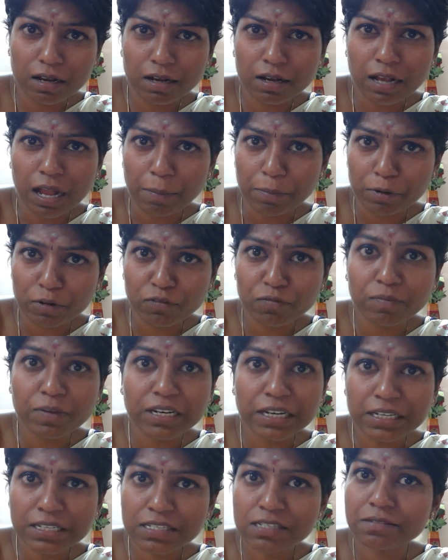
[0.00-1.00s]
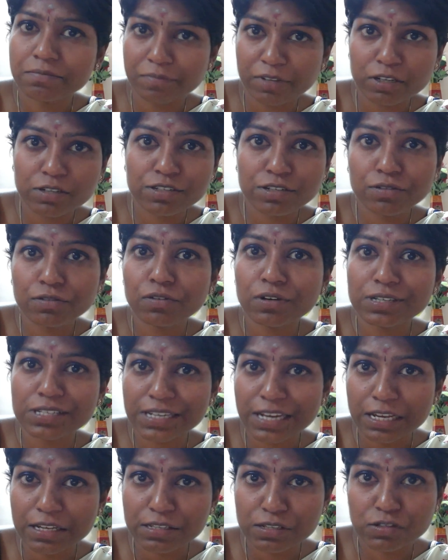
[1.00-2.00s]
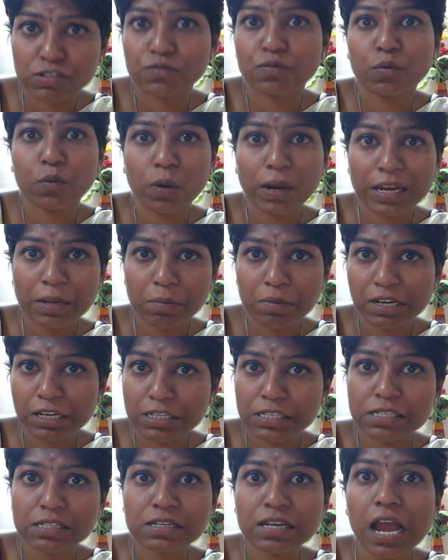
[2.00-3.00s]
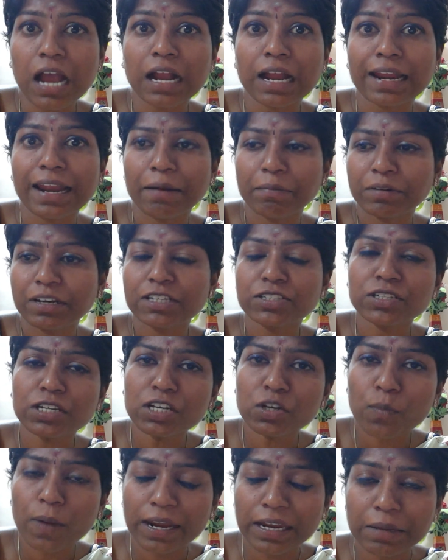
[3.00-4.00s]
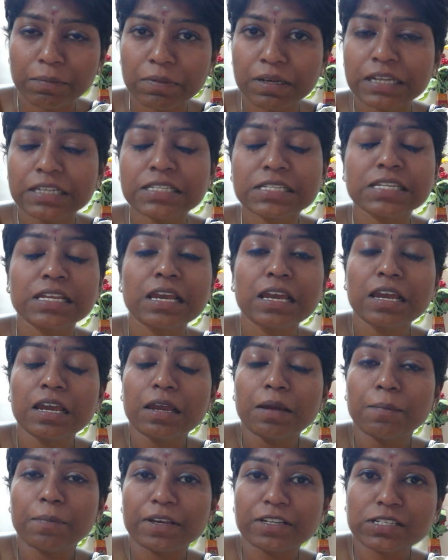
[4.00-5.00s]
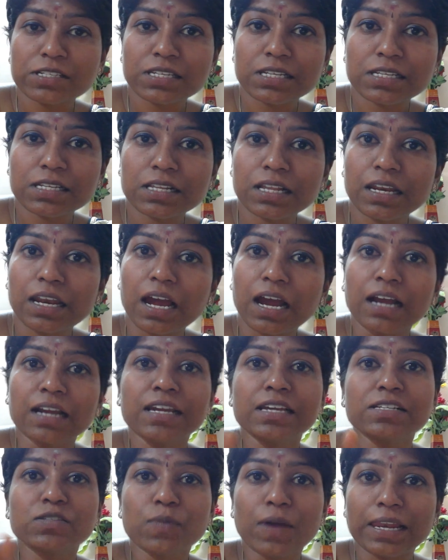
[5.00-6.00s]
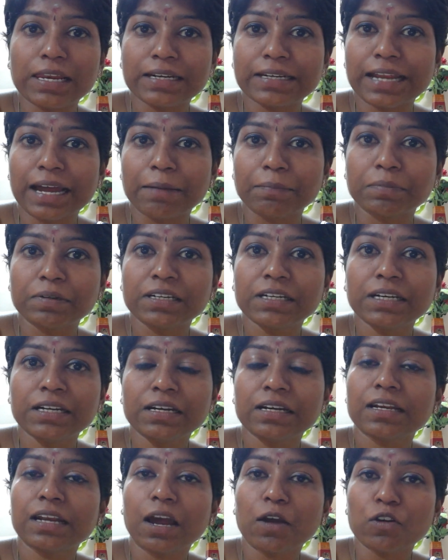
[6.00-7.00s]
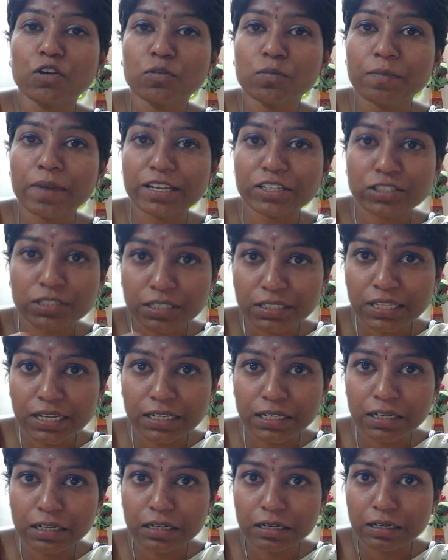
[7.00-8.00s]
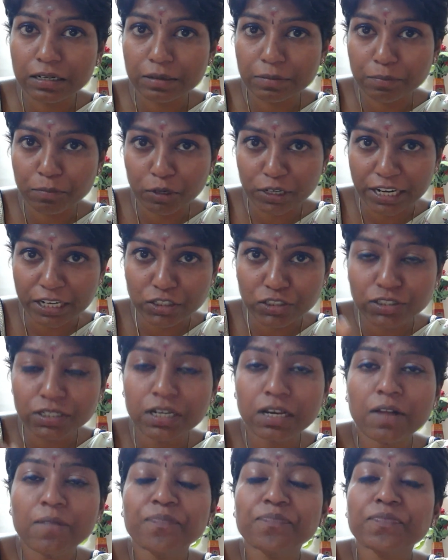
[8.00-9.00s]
a couple of minutes, because you know it takes 20 minutes dark adaptation, 20 minutes patient sits in the dark, is well adapted. Now you measure the potential